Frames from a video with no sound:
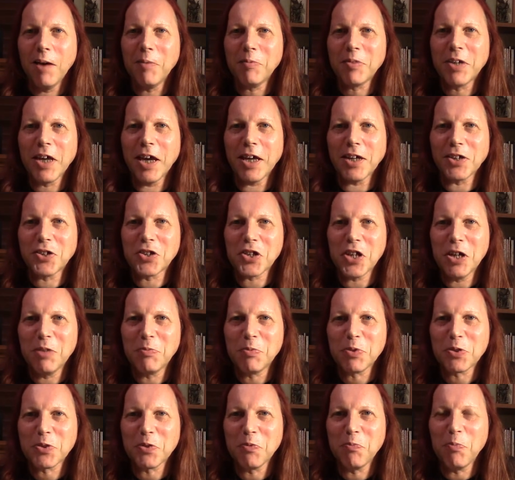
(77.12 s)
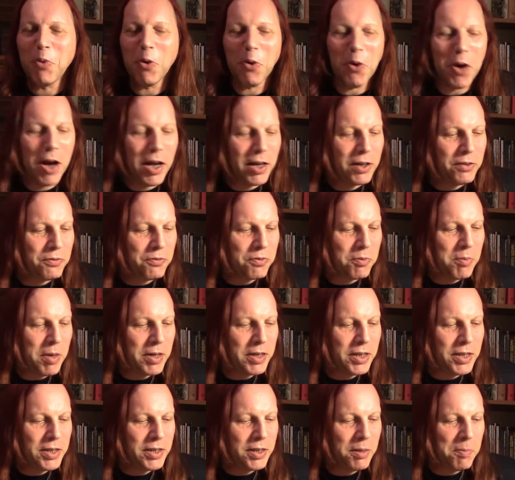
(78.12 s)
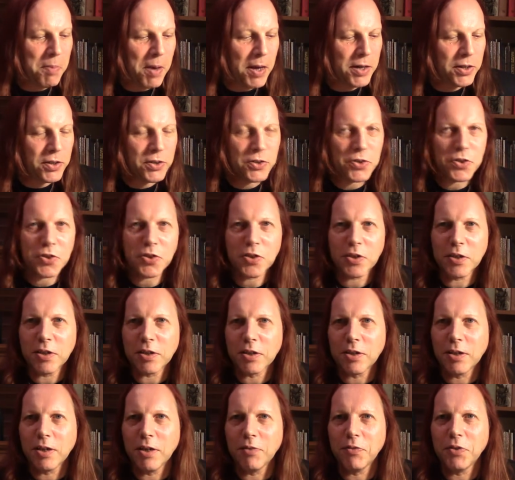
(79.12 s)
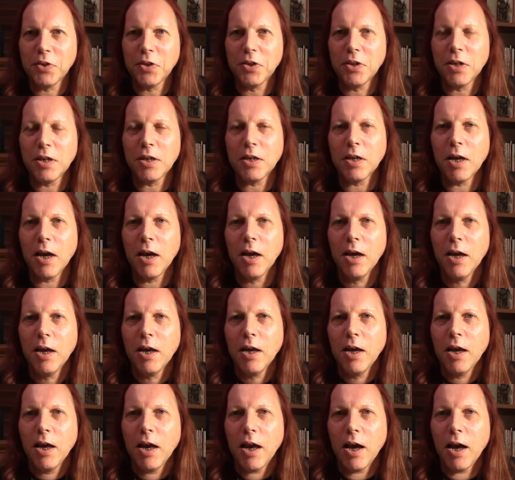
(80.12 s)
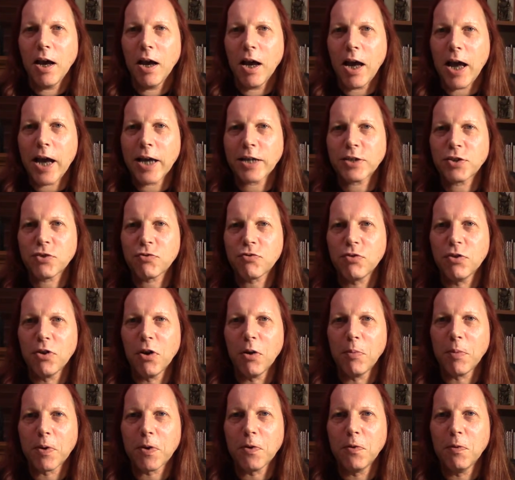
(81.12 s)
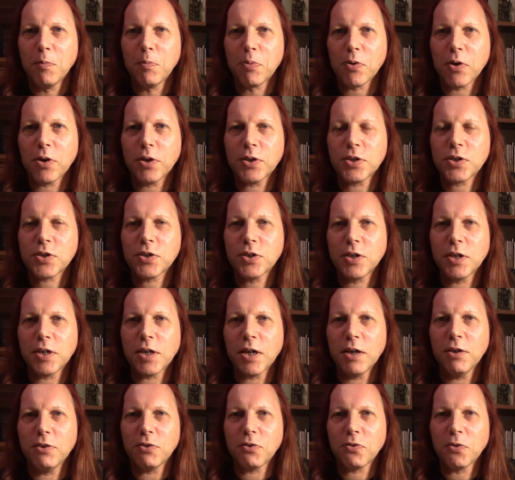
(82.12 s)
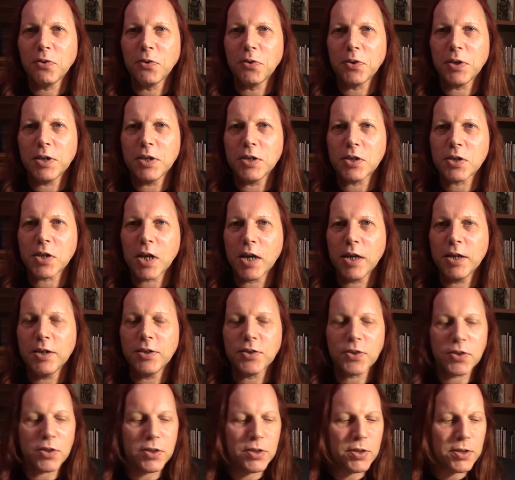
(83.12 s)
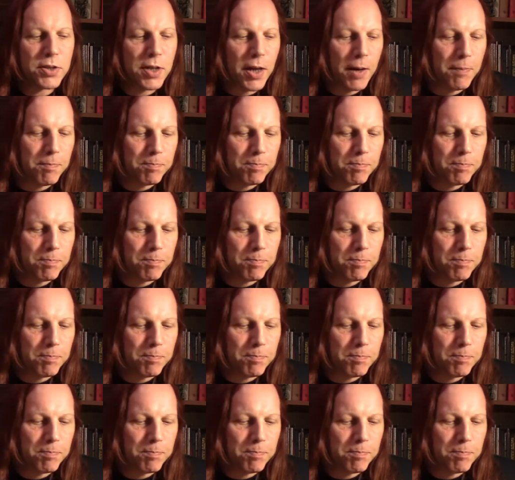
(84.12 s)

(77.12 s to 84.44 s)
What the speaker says: getting samples of Port Ellen from any independents, given the astronomical price that it goes for these days. And